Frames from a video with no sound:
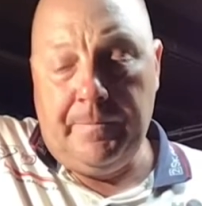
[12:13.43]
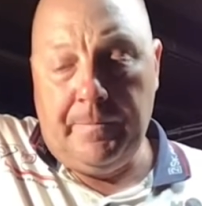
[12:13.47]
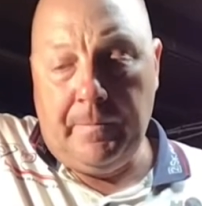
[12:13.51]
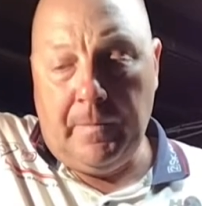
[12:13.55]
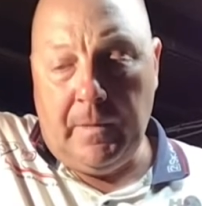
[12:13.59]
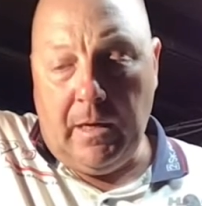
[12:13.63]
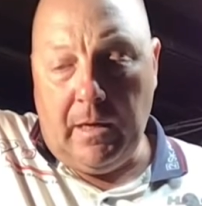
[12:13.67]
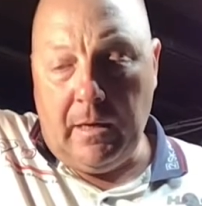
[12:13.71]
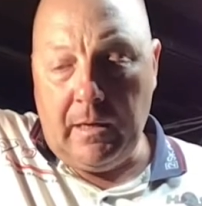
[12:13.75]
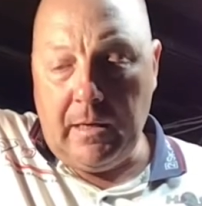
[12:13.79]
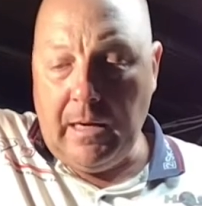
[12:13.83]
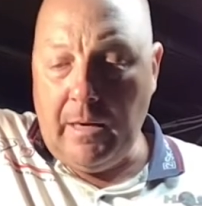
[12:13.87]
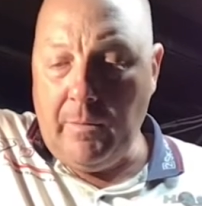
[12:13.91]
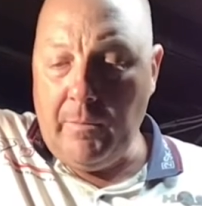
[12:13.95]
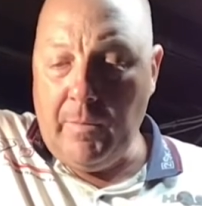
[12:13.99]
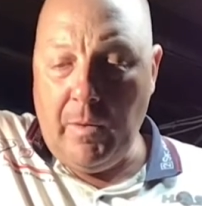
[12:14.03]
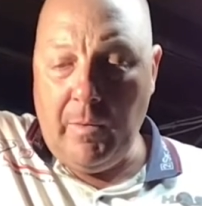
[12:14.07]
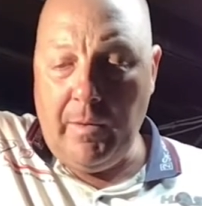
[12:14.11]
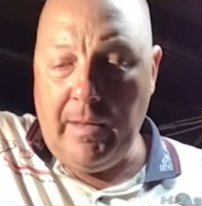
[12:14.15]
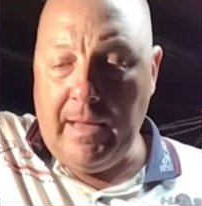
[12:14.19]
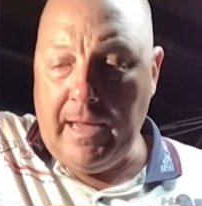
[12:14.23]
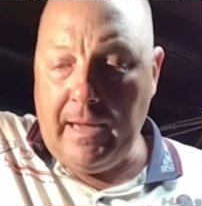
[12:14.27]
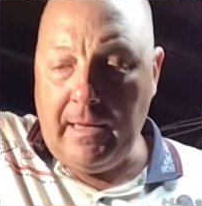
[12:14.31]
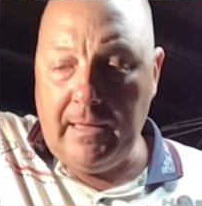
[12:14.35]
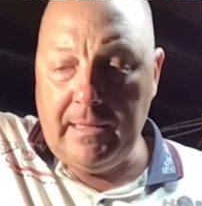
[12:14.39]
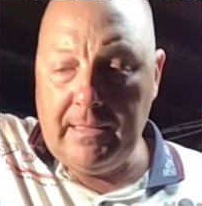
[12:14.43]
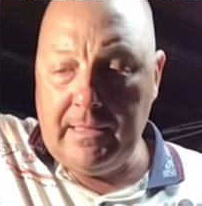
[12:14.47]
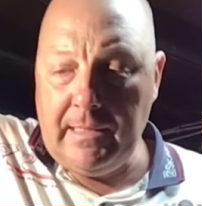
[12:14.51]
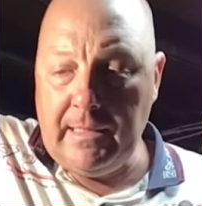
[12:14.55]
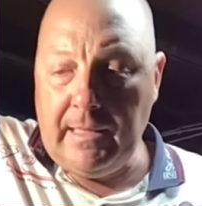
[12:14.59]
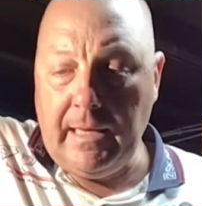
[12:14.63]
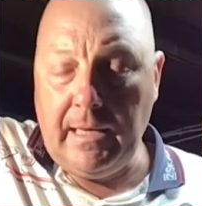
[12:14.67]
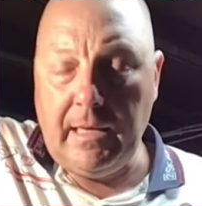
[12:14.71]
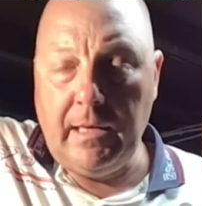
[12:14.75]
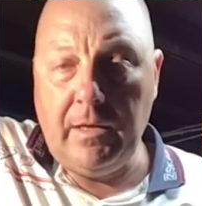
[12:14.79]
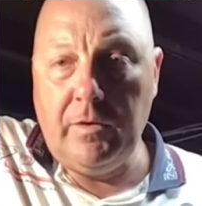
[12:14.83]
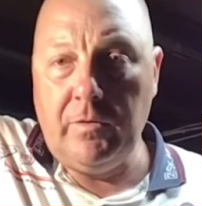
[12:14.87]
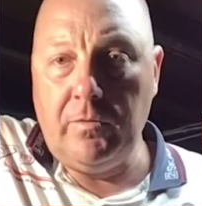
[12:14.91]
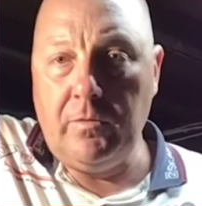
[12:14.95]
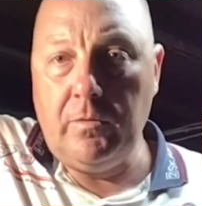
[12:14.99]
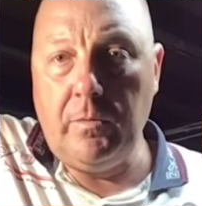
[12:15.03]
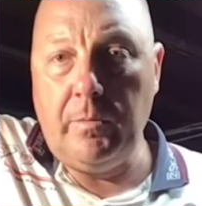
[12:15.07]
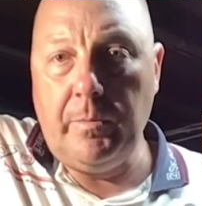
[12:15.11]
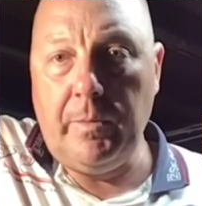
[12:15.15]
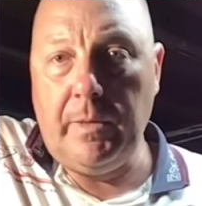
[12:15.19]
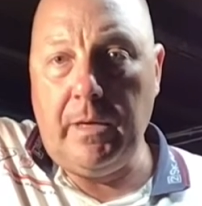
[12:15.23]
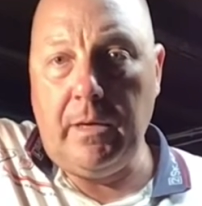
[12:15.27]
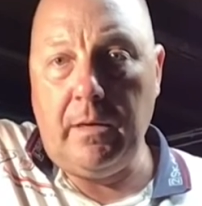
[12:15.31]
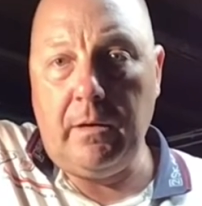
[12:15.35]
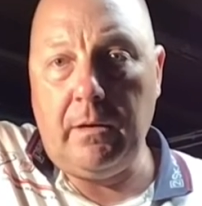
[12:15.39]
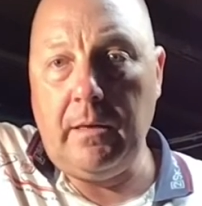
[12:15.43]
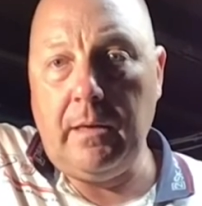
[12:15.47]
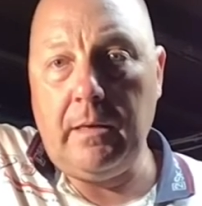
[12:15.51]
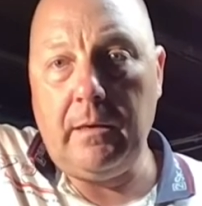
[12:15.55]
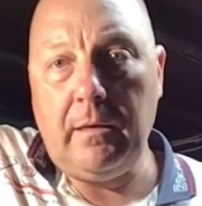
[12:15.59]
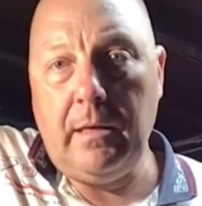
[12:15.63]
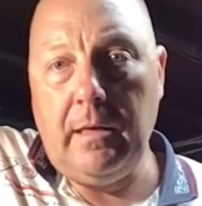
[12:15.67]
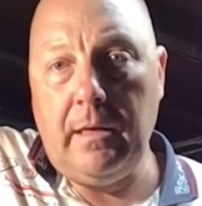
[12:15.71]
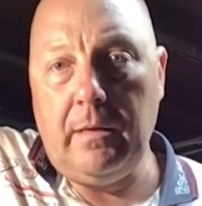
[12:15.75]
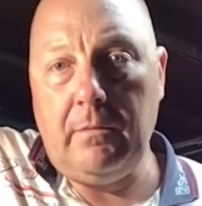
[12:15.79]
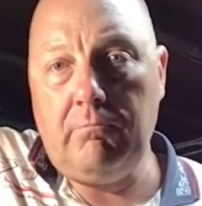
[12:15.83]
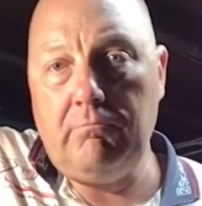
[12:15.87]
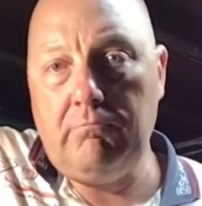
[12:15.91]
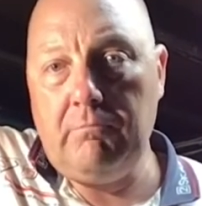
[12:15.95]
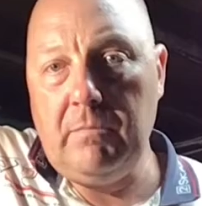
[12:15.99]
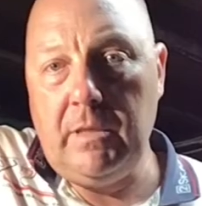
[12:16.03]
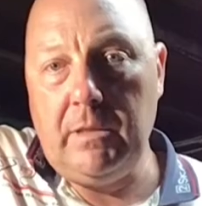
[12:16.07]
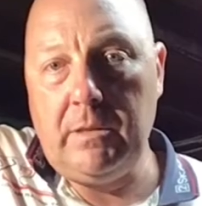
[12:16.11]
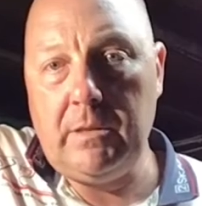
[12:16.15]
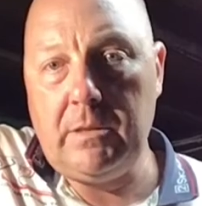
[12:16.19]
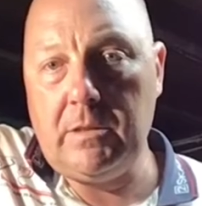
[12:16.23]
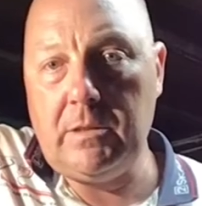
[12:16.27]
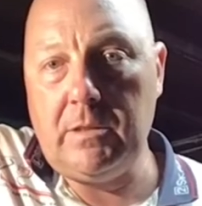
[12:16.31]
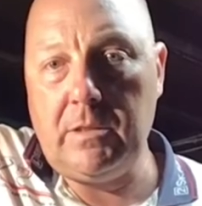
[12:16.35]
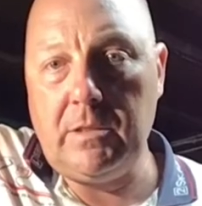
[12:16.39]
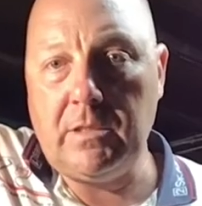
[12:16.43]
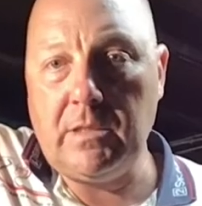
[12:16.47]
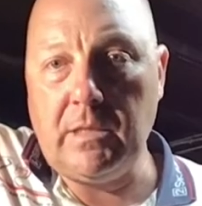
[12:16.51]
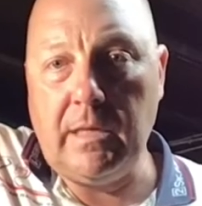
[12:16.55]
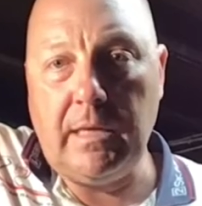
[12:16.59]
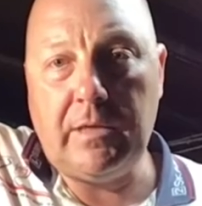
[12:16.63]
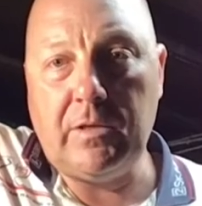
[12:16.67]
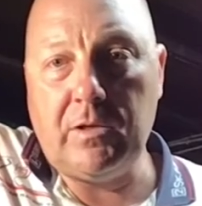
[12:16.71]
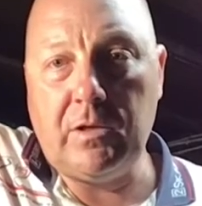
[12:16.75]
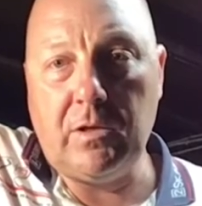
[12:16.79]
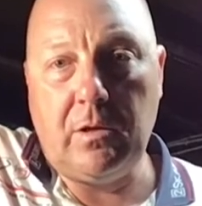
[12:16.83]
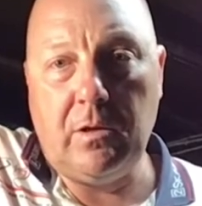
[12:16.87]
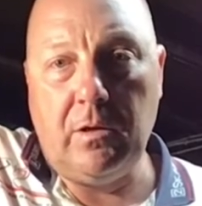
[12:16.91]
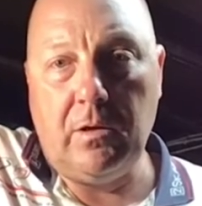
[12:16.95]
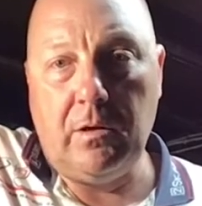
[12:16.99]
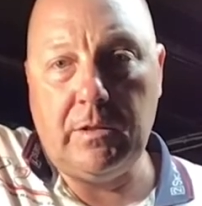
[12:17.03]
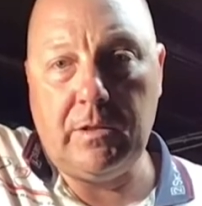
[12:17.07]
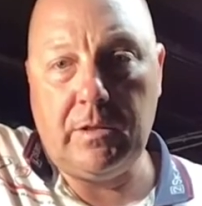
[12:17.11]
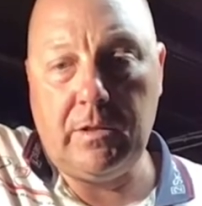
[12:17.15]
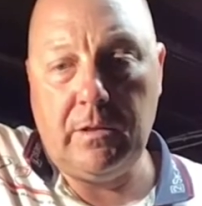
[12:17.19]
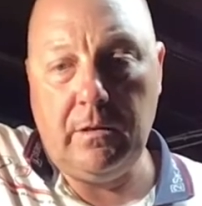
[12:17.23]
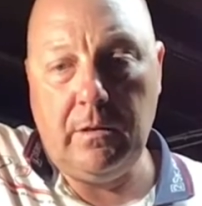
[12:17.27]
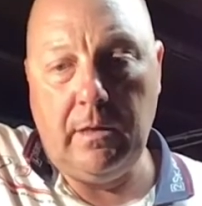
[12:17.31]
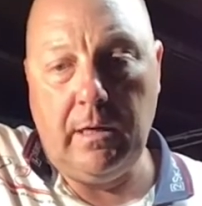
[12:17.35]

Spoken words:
I can't remember how he said they can do it, but it's just extra cost.